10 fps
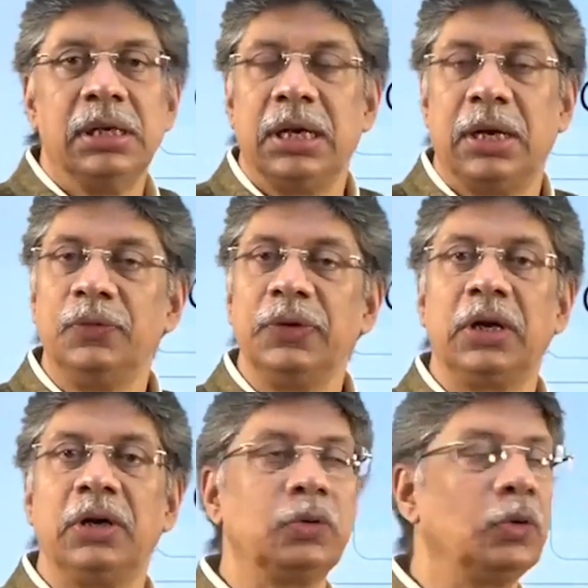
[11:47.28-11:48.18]
Now, we
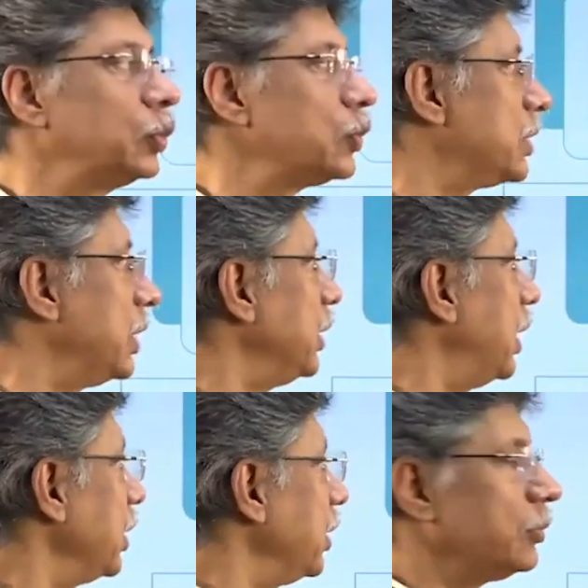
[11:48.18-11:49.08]
cannot go on to say
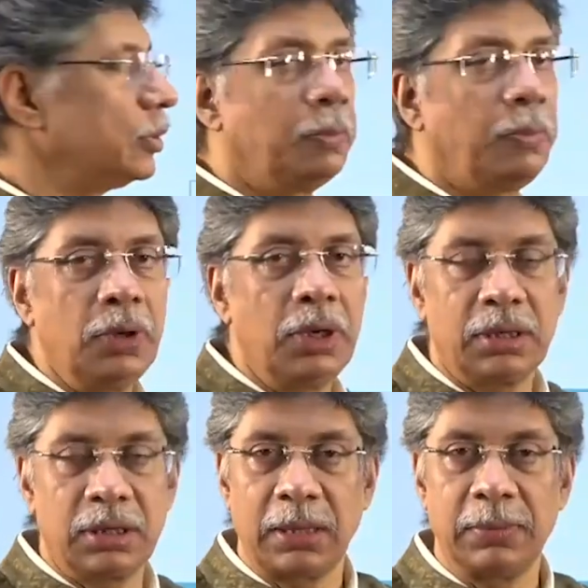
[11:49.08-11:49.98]
that if the polar
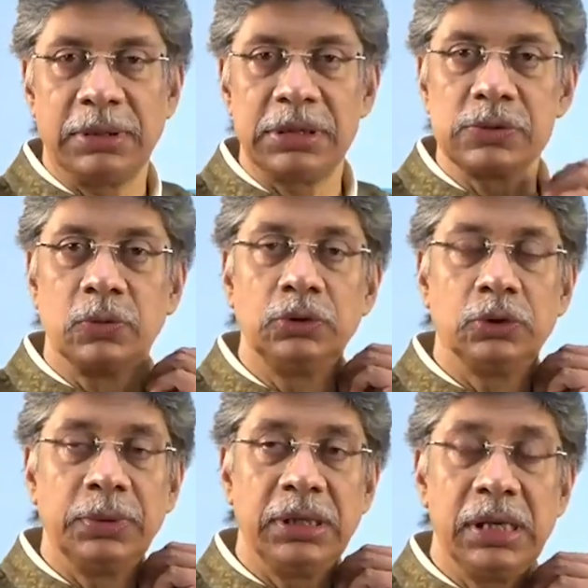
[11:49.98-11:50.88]
climate is going to
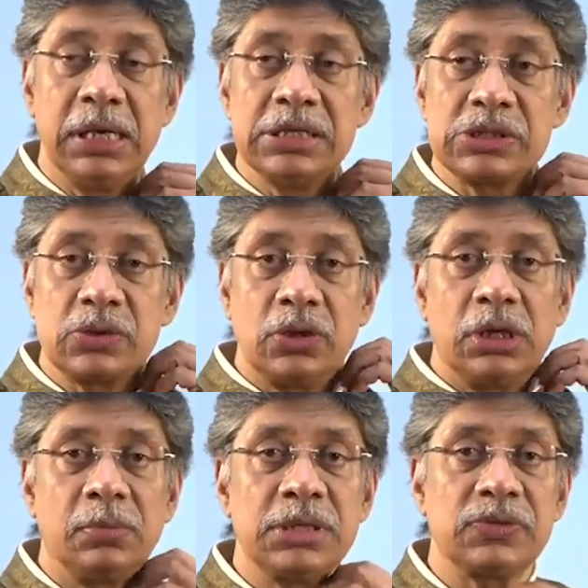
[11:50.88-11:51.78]
be
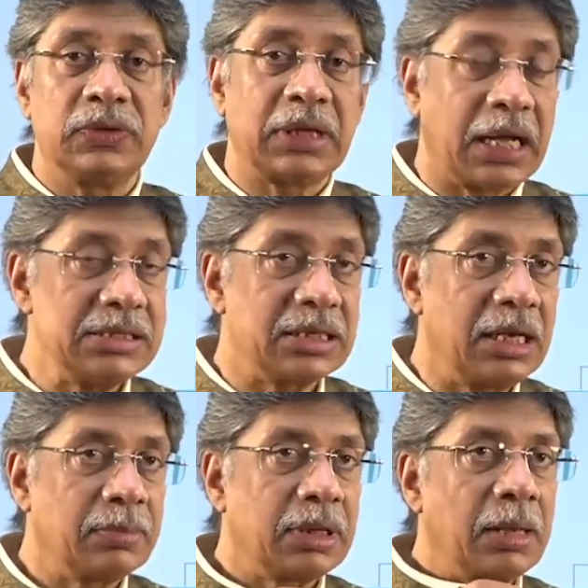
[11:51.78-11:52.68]
synonymous with ice
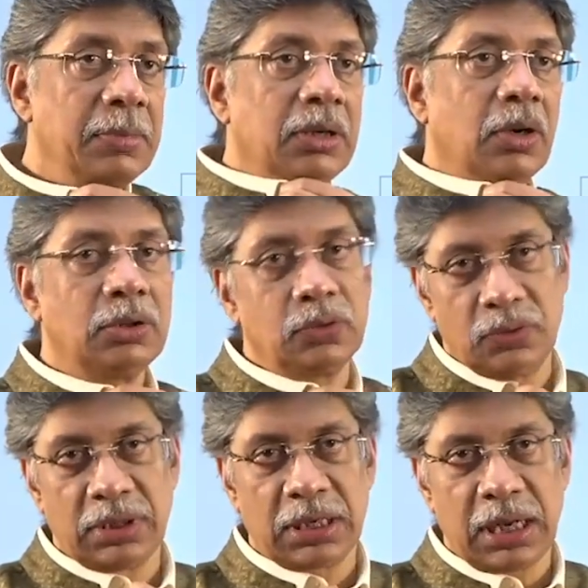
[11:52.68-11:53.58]
cap climate or
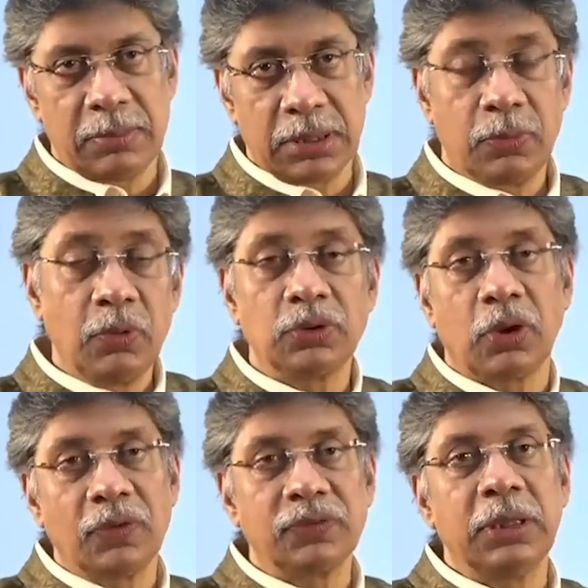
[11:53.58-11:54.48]
tundra climate. Both
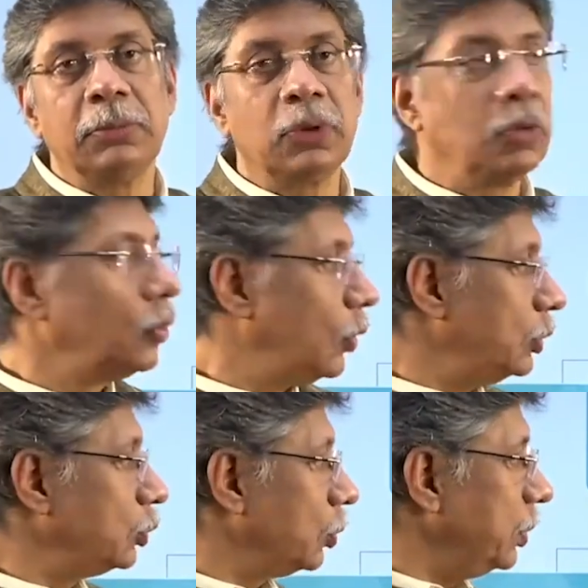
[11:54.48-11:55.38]
of them go
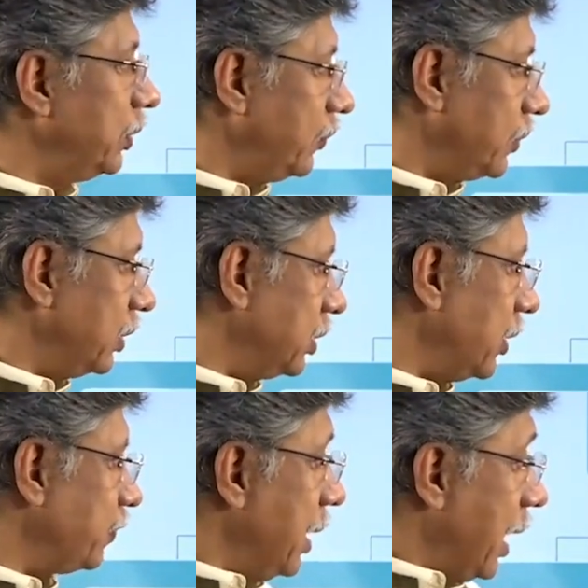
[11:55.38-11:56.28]
on to be different.
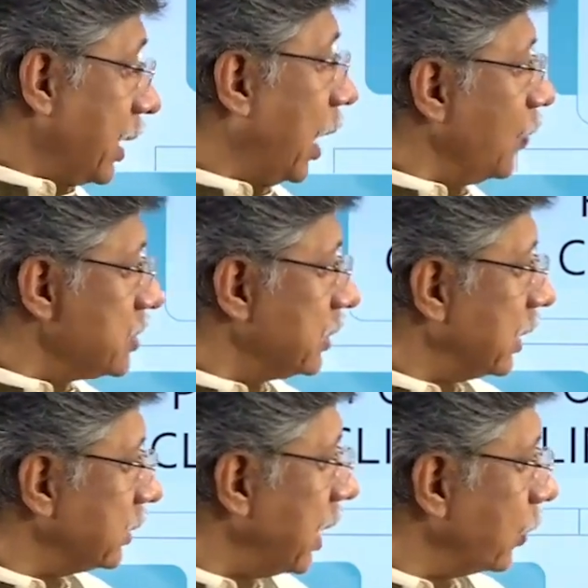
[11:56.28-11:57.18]
And how is it
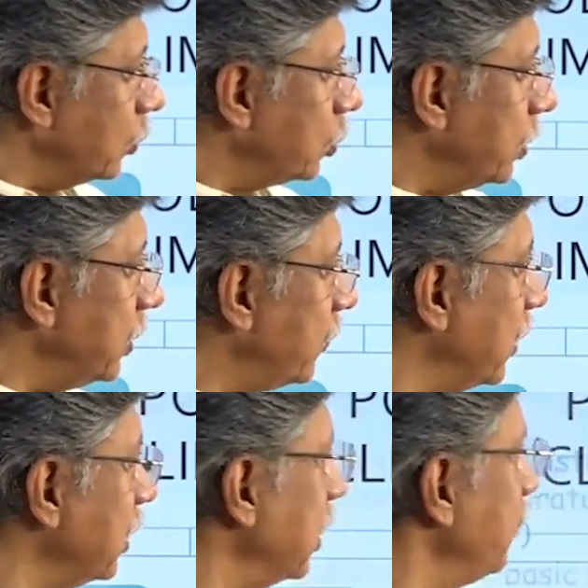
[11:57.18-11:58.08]
that they are going to be
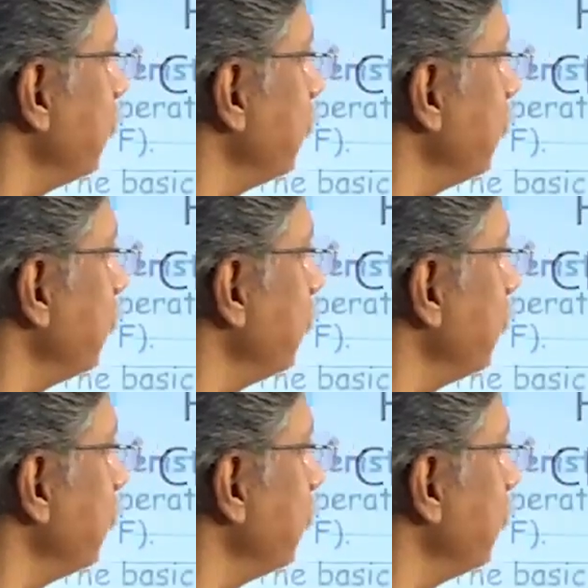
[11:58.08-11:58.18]
different?